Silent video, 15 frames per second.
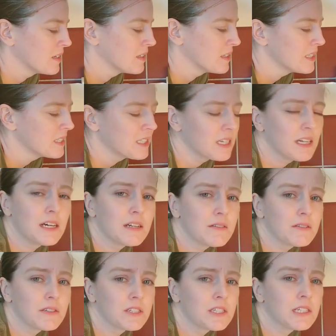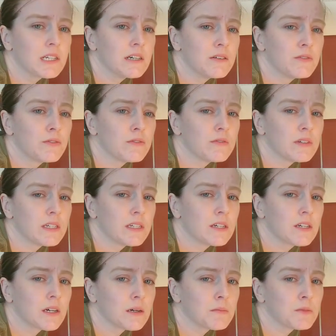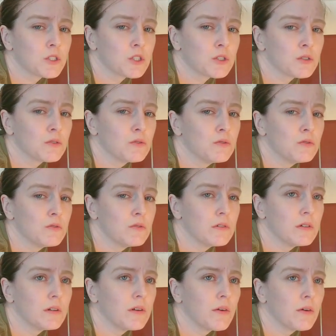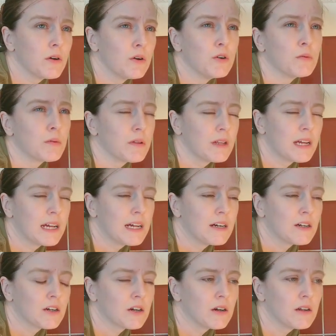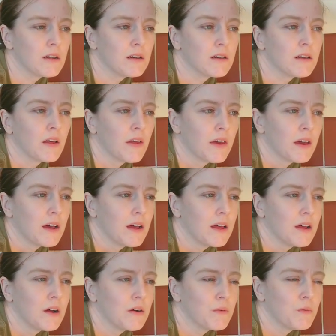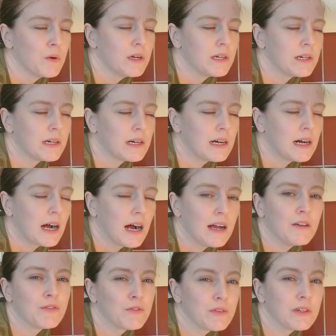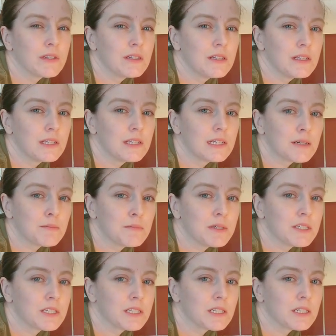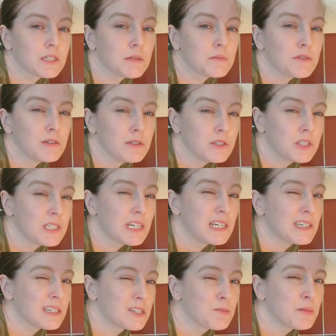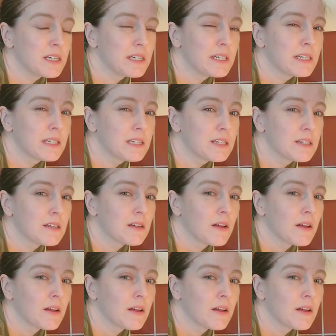There's a lot of stuff when it comes to herbal hair color where I feel that I'm missing some real science behind it.